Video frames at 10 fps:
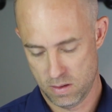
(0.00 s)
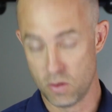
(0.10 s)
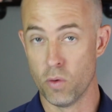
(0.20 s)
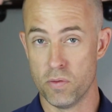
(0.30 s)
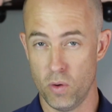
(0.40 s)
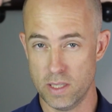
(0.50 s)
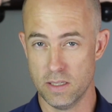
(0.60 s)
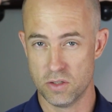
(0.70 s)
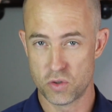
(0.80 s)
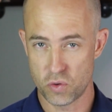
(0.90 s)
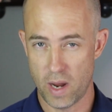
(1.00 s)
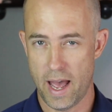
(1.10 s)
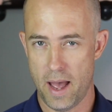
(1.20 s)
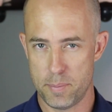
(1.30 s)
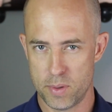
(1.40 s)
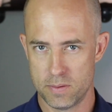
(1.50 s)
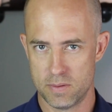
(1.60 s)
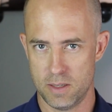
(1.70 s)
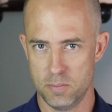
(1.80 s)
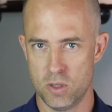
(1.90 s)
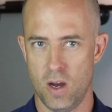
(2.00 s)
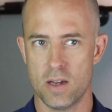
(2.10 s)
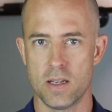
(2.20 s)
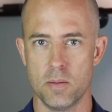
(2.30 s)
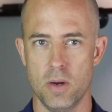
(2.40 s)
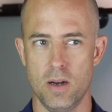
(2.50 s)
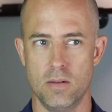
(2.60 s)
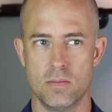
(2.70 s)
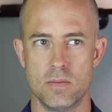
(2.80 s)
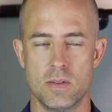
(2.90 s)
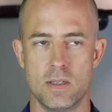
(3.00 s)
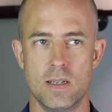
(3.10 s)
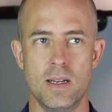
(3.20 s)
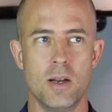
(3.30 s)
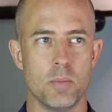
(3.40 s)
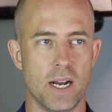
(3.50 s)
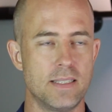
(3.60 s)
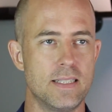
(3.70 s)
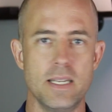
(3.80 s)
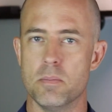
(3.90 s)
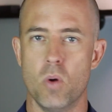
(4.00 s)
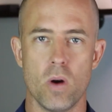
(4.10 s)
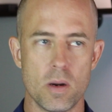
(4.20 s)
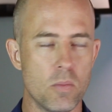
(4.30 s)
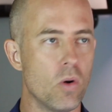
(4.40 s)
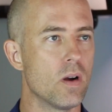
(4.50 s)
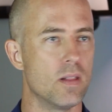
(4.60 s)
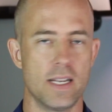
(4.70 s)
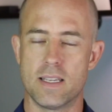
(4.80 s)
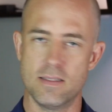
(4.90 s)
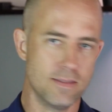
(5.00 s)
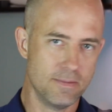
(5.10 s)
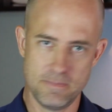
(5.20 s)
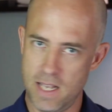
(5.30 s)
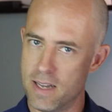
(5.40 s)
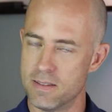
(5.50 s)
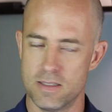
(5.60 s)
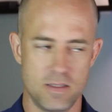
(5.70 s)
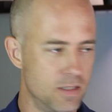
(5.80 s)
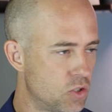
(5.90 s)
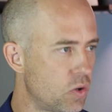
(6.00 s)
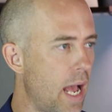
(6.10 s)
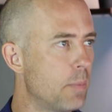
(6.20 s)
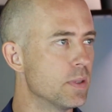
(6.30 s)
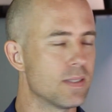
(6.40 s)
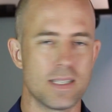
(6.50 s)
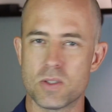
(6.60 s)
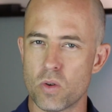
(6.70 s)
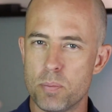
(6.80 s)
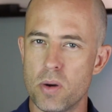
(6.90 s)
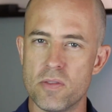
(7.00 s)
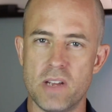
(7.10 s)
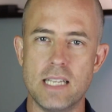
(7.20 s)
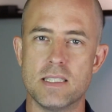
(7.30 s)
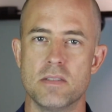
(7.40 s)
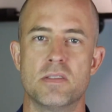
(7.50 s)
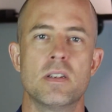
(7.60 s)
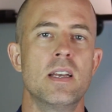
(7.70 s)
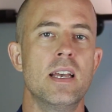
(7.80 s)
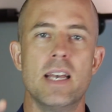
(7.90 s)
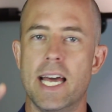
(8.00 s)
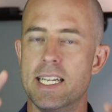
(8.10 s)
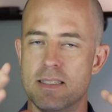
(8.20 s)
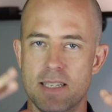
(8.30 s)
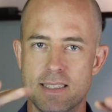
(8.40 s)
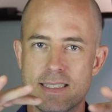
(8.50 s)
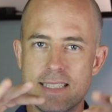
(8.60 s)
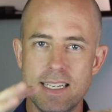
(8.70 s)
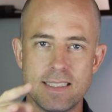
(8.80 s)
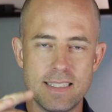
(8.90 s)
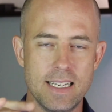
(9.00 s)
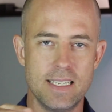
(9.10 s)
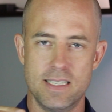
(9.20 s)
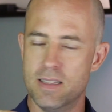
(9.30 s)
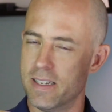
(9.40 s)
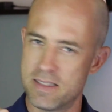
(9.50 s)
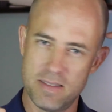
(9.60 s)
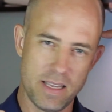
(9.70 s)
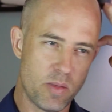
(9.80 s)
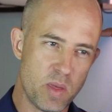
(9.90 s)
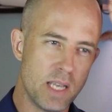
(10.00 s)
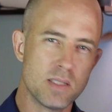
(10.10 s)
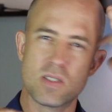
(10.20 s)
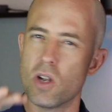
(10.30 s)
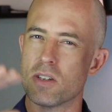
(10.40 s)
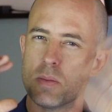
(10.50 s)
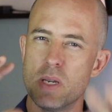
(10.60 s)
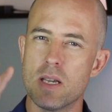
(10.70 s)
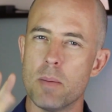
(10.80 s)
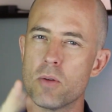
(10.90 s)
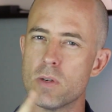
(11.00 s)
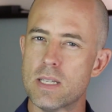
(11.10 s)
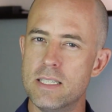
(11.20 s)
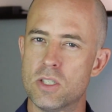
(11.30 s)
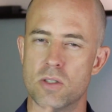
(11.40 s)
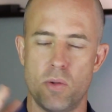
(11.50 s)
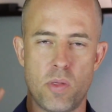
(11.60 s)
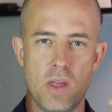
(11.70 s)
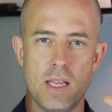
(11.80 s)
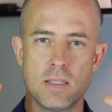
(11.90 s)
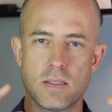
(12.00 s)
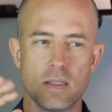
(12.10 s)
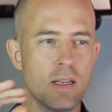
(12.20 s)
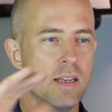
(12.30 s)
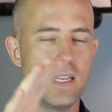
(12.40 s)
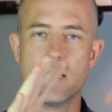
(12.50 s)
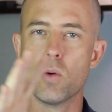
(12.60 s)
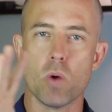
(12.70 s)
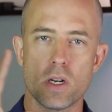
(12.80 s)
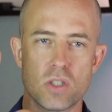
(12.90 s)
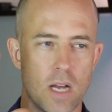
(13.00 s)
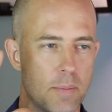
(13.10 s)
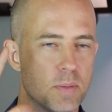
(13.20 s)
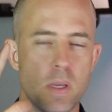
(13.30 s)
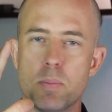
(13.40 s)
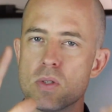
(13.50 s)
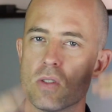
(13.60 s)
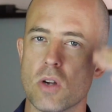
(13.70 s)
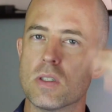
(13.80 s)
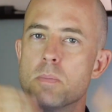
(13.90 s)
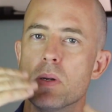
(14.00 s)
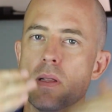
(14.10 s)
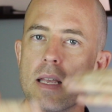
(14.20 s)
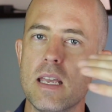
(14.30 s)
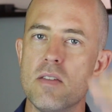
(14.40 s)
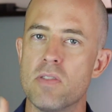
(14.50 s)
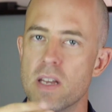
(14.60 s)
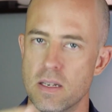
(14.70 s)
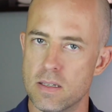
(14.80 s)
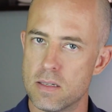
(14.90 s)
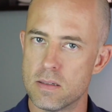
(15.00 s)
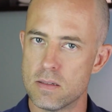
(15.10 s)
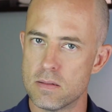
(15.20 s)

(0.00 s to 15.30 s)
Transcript: You avoid this trap that I'm talking about. But I see it more and more like, yeah, the, the trap, it's like sort of pervasive and it, it sinks in and like like things start to become a religion or things in the workshops people start to believe it